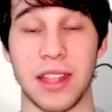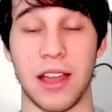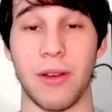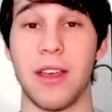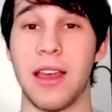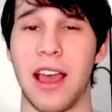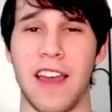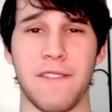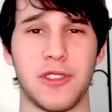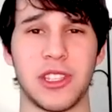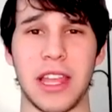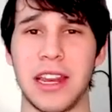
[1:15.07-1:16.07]
Now, I've
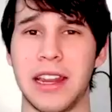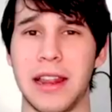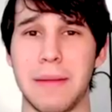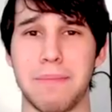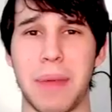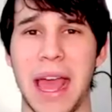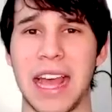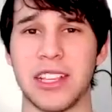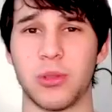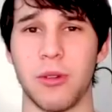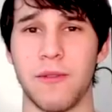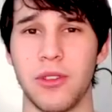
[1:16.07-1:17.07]
stated in
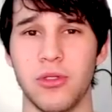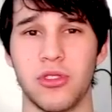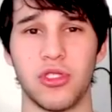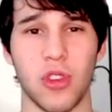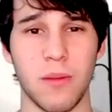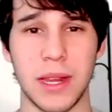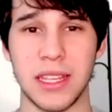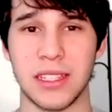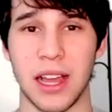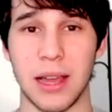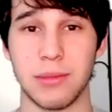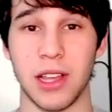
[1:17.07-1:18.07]
past reviews so many
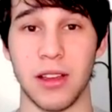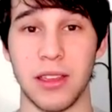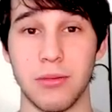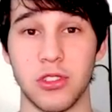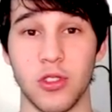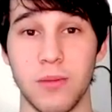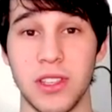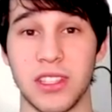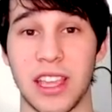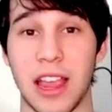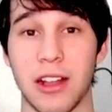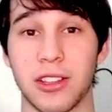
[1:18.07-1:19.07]
times how Imozumi's
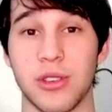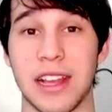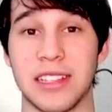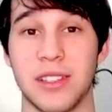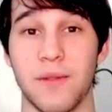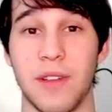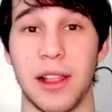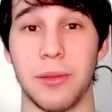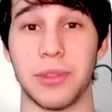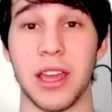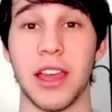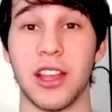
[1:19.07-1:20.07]
character has developed